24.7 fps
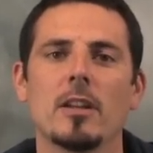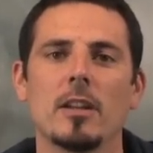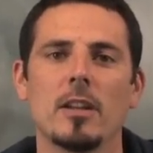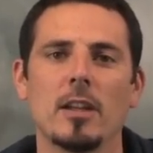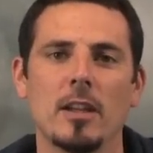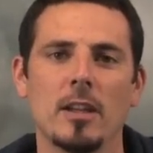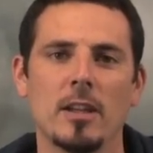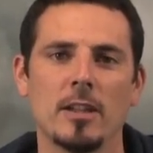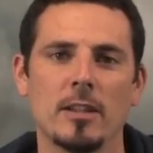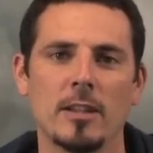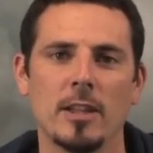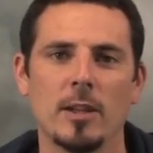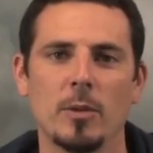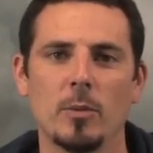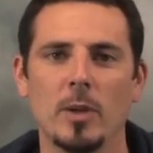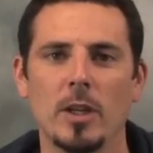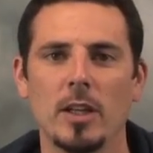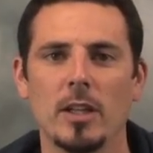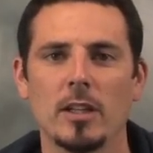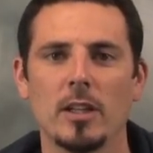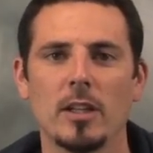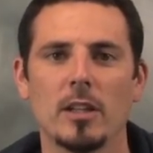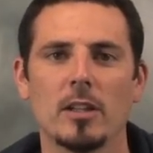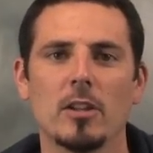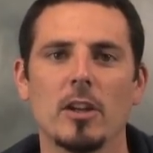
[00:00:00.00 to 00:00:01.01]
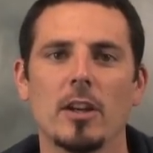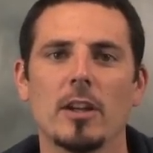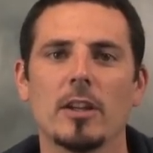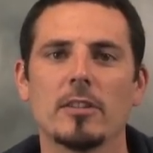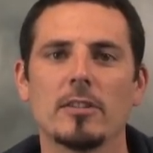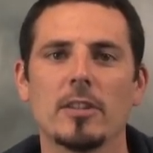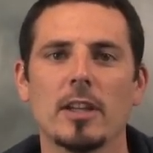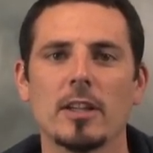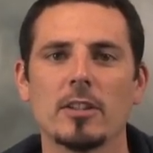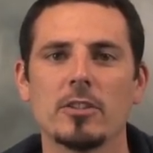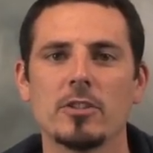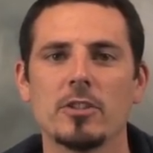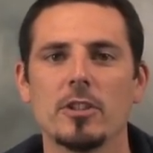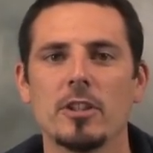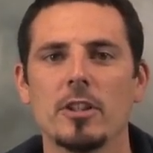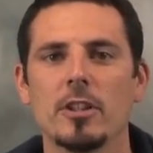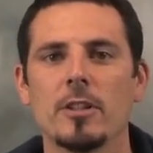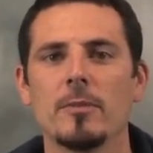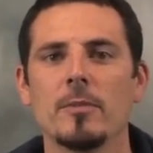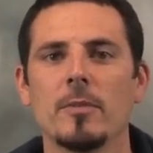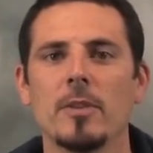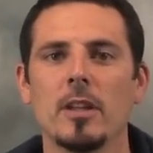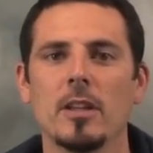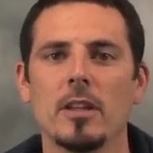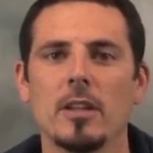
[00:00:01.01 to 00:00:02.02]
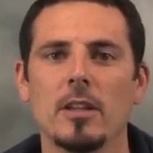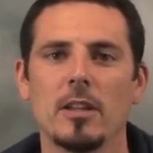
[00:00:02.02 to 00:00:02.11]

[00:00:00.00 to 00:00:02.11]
and that way I get a lot of texture.